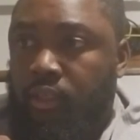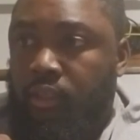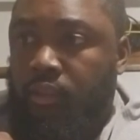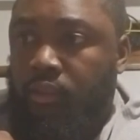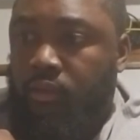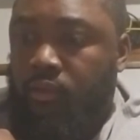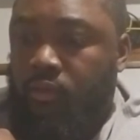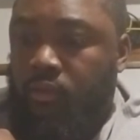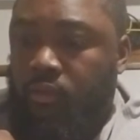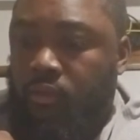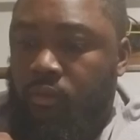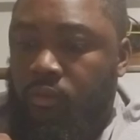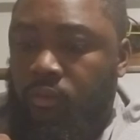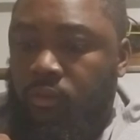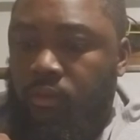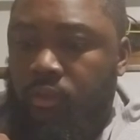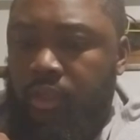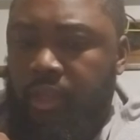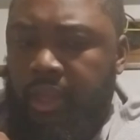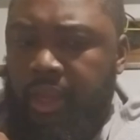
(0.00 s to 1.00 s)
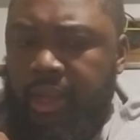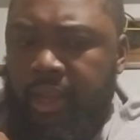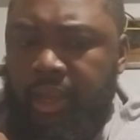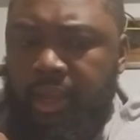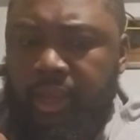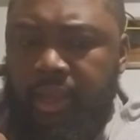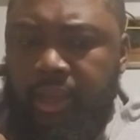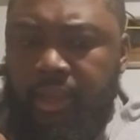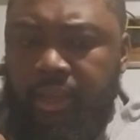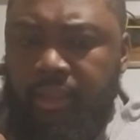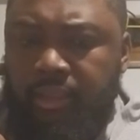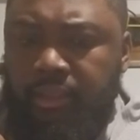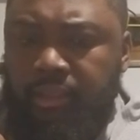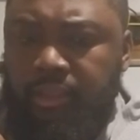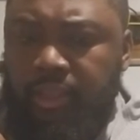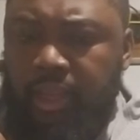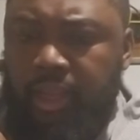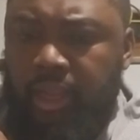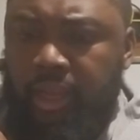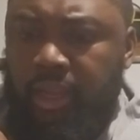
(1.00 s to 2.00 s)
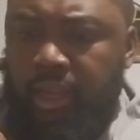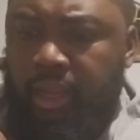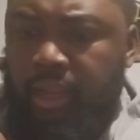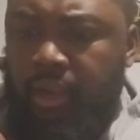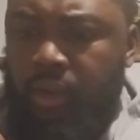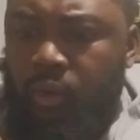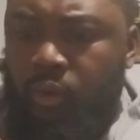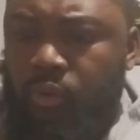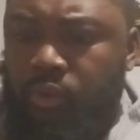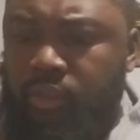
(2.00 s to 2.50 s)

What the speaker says: You know, I I goes